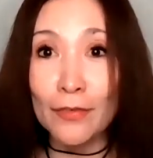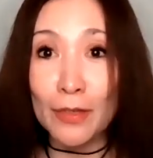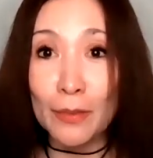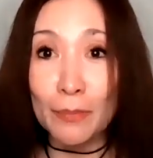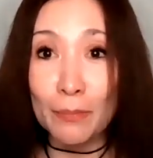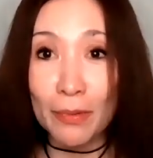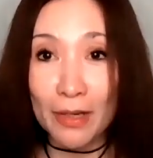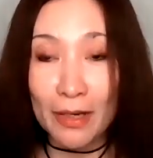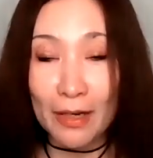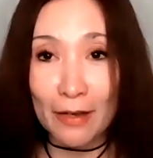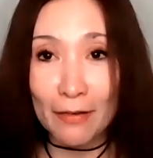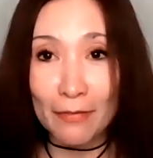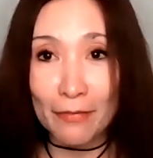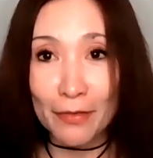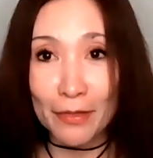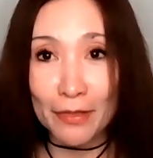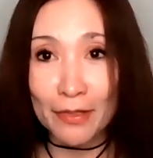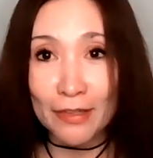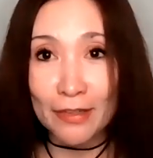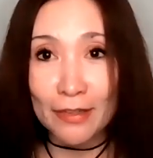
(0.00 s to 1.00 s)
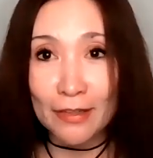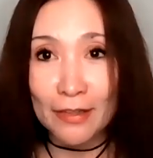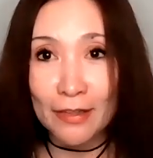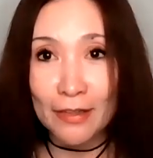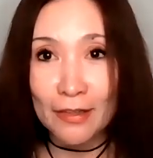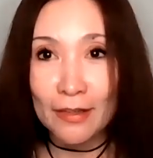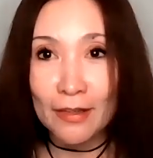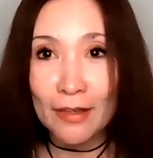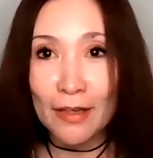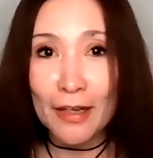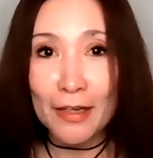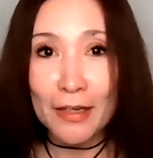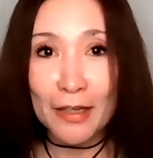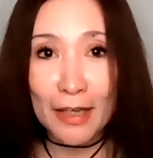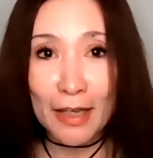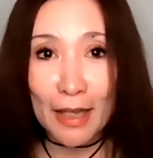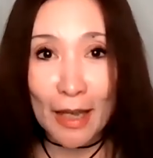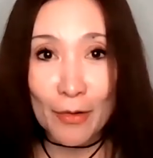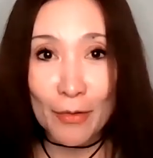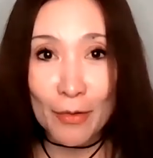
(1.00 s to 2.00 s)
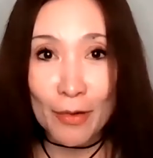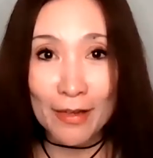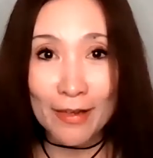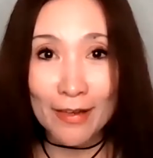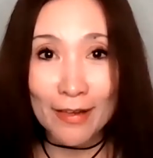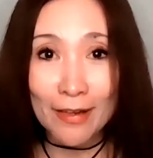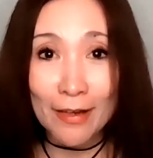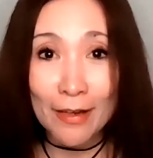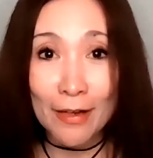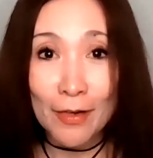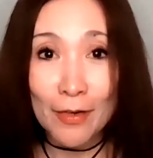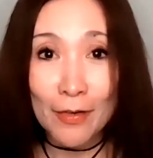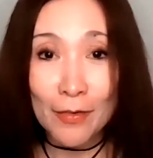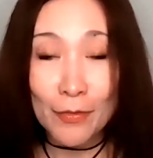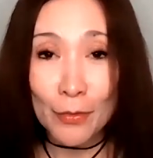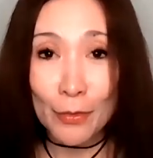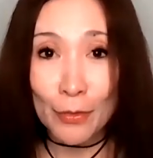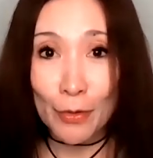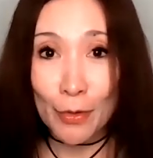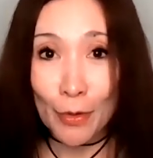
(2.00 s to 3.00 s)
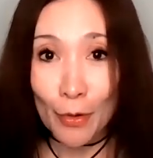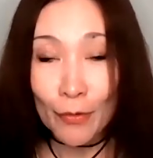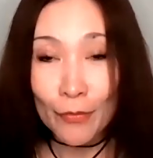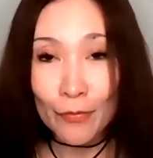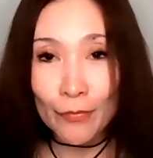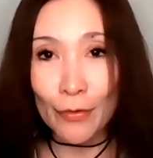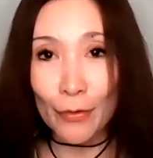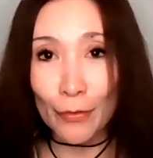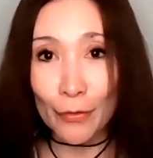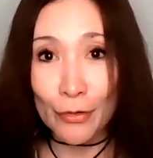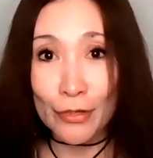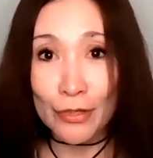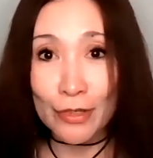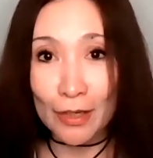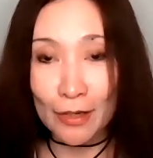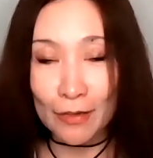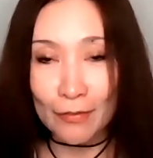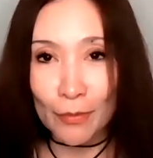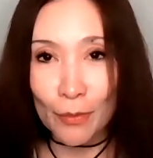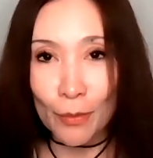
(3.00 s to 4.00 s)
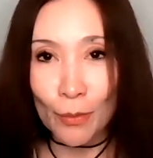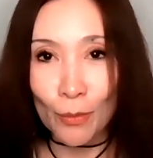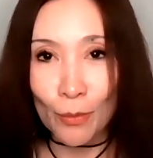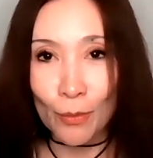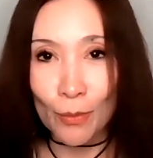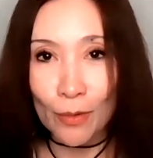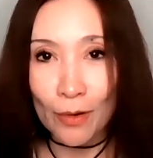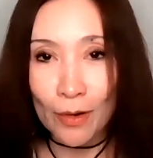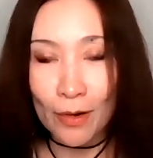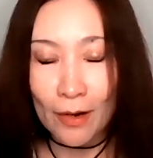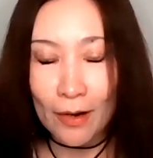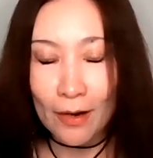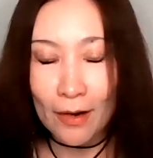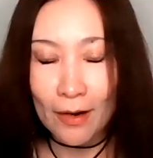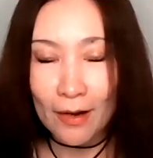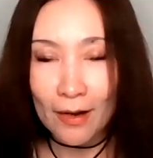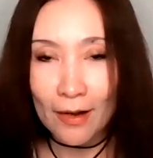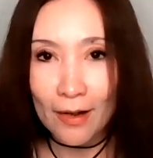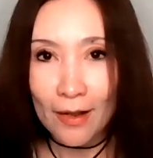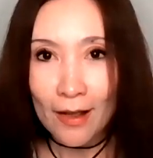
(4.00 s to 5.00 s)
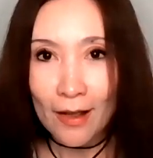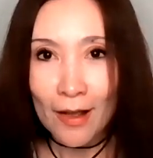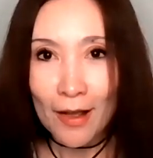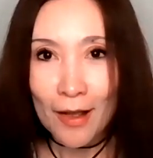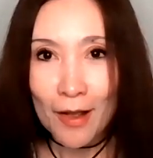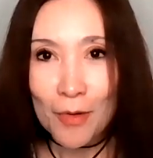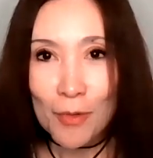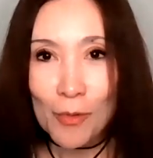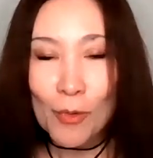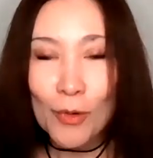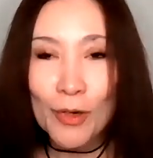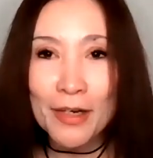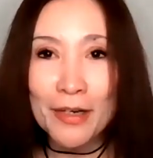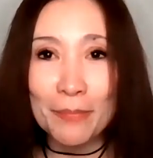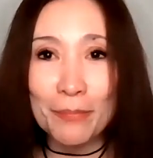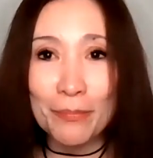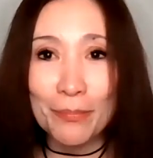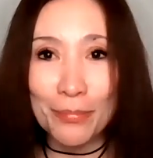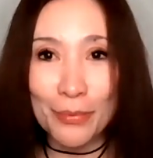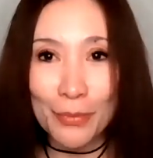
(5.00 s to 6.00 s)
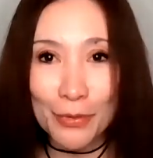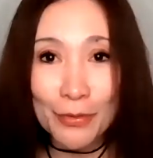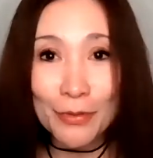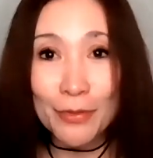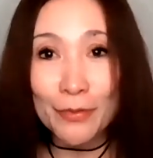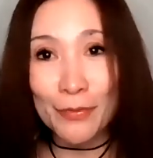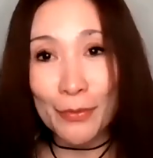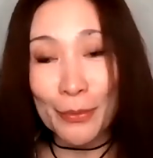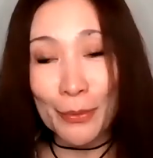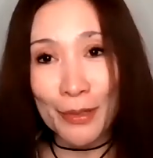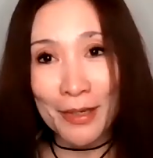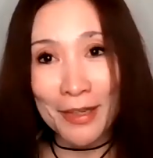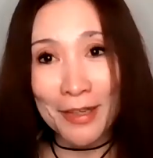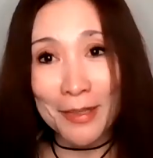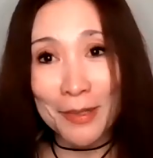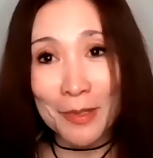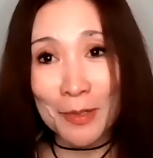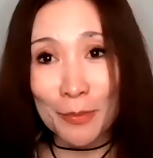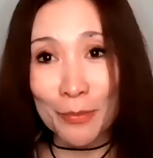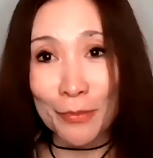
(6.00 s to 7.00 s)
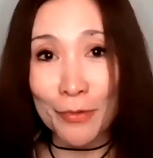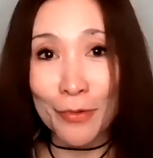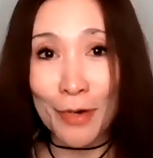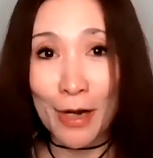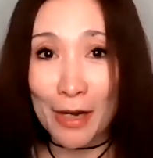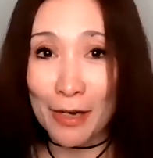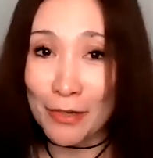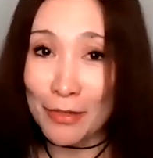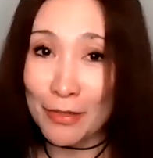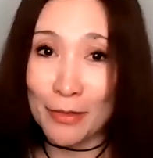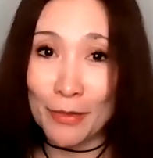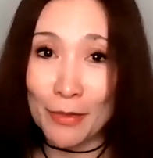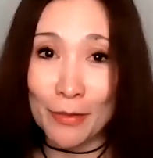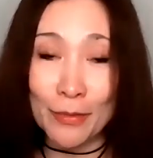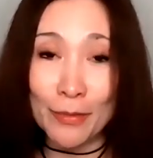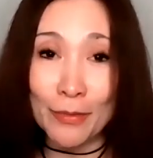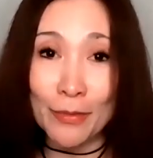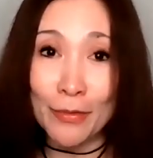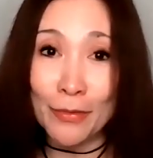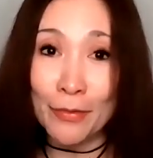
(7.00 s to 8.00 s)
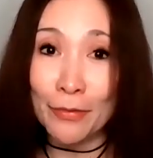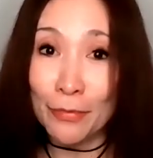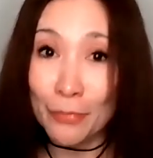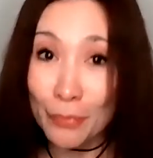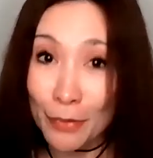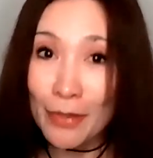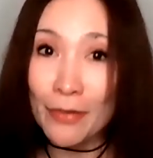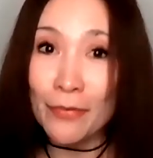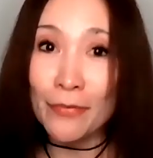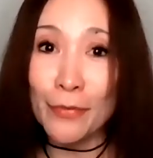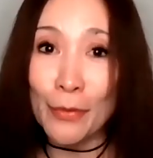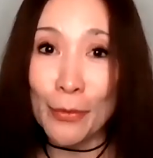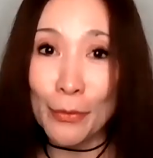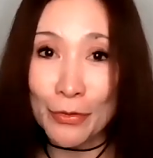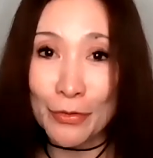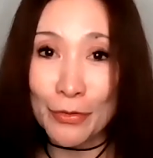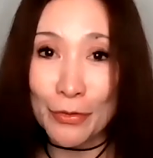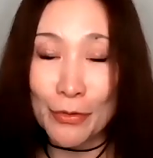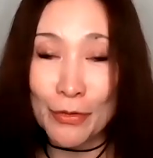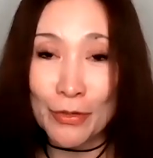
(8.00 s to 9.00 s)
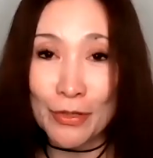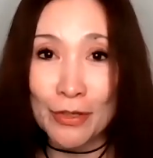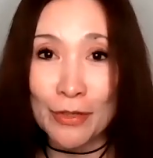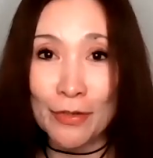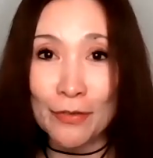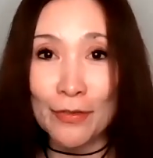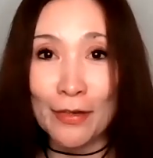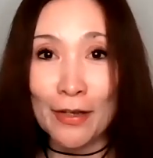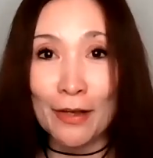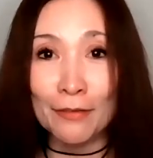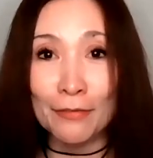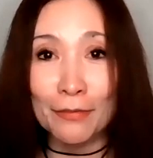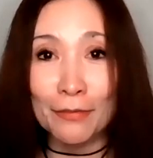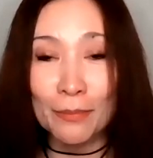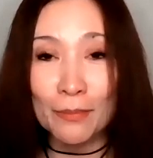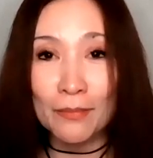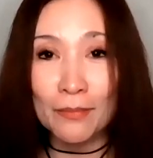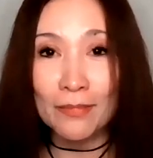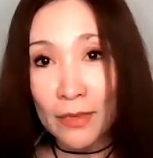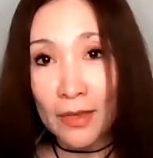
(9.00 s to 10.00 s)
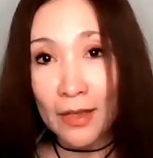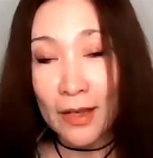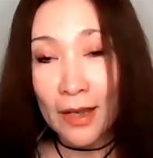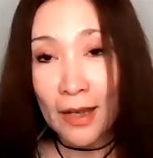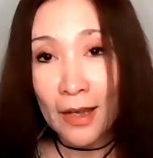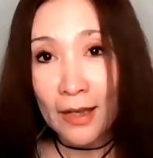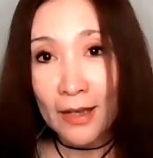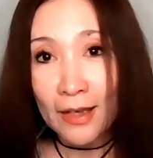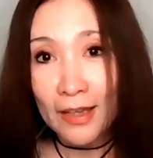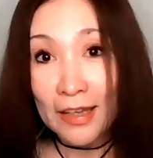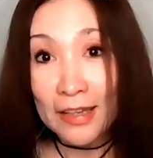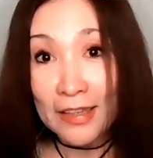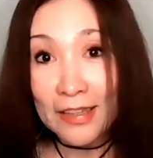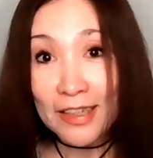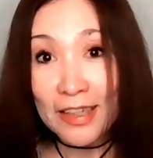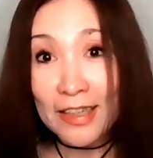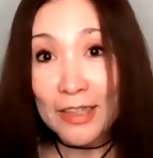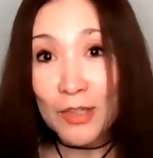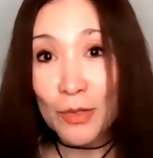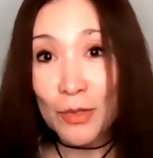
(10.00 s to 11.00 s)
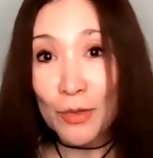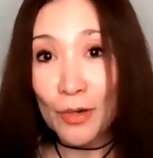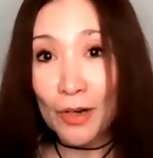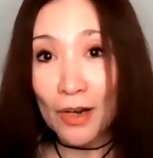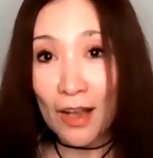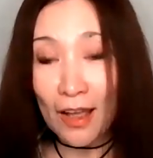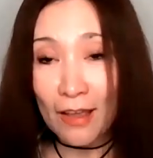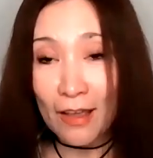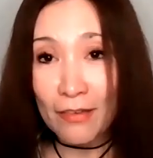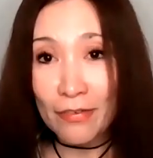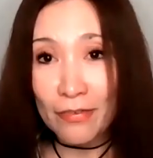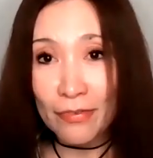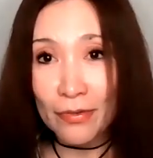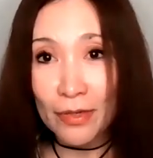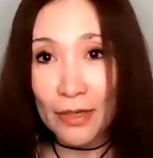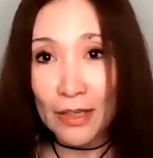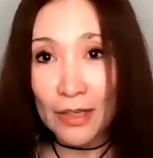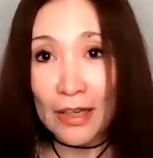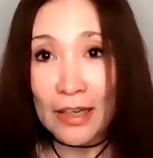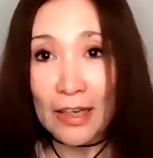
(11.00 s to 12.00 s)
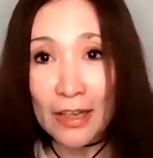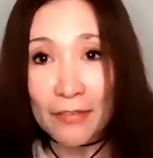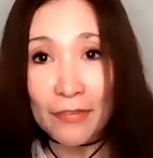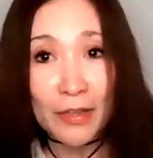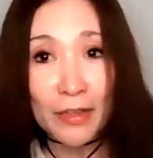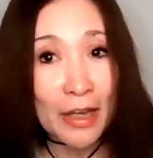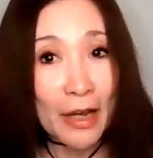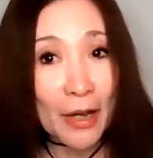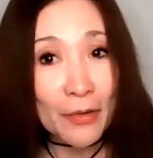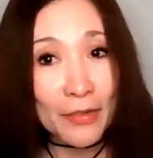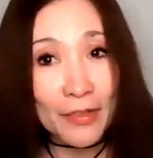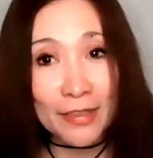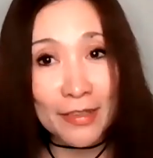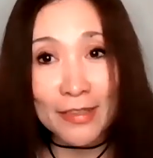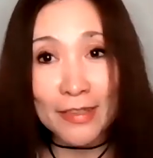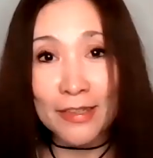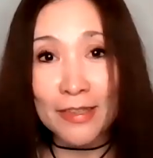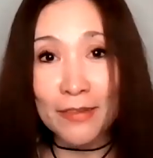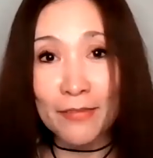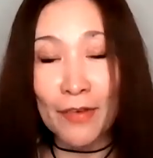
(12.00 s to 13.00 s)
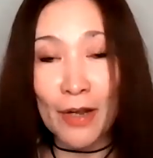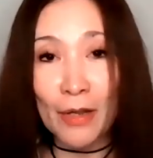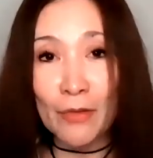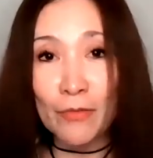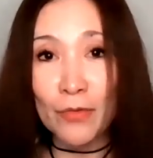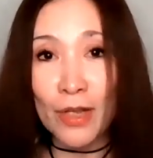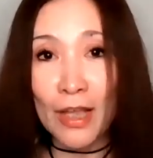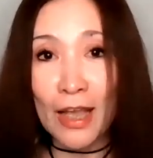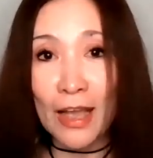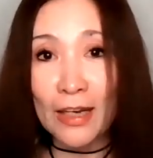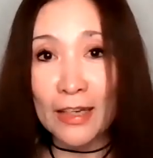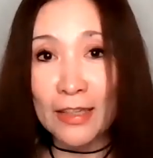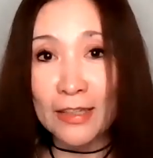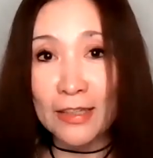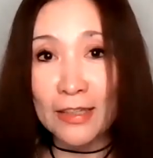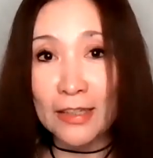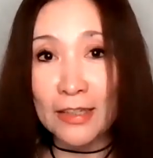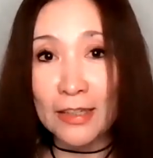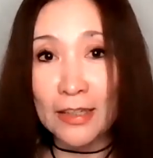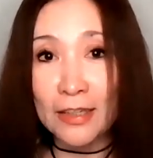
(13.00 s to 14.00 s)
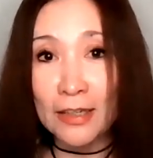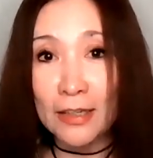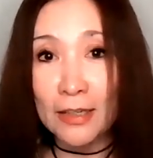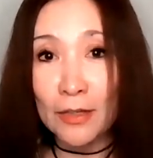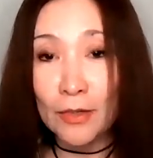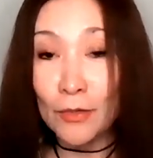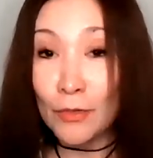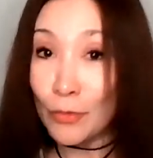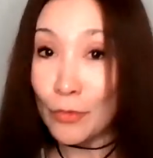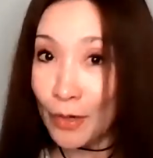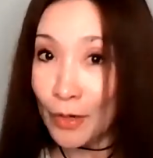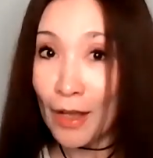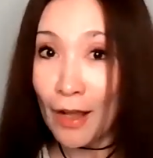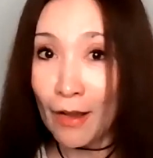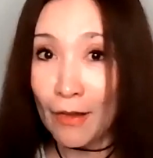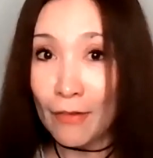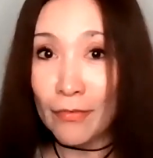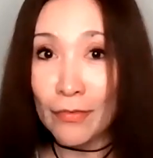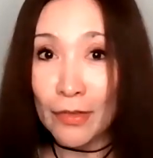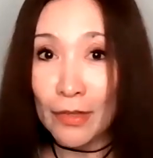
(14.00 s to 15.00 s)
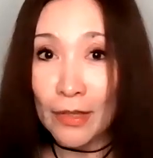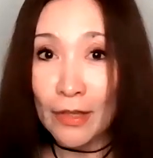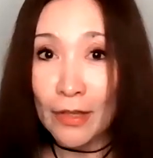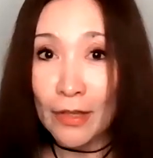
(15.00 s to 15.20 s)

of the beloved, and caring for the co-flourishing of all. What a beautiful and inspirational threefold notion of love. Indeed, your life in living out this divine reality through love